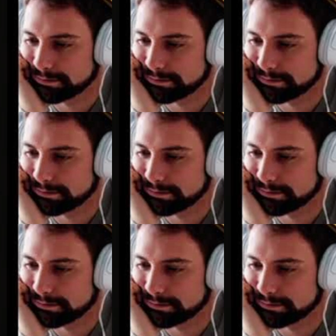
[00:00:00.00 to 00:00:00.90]

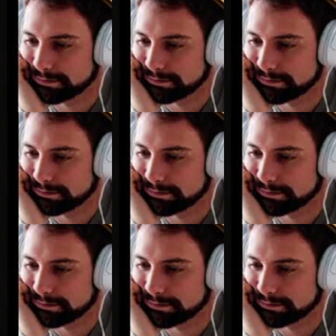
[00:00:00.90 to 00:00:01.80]

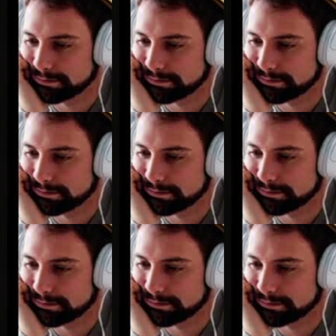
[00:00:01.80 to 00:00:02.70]

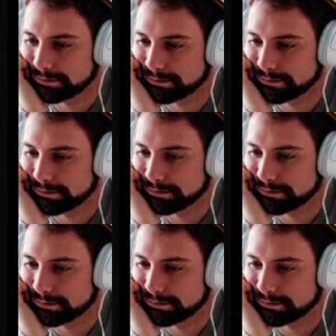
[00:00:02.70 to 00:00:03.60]

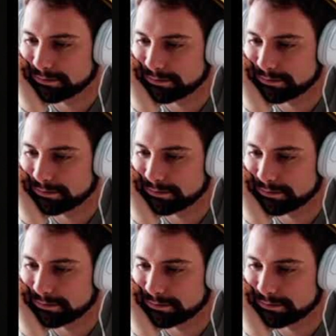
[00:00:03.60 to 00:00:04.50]

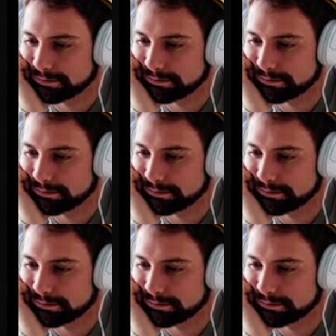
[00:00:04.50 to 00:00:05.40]

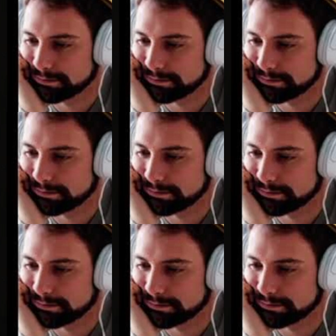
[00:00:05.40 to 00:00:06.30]

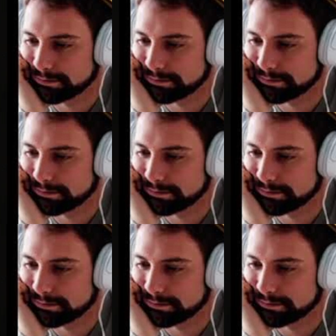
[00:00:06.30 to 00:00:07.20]
This person isn't speaking.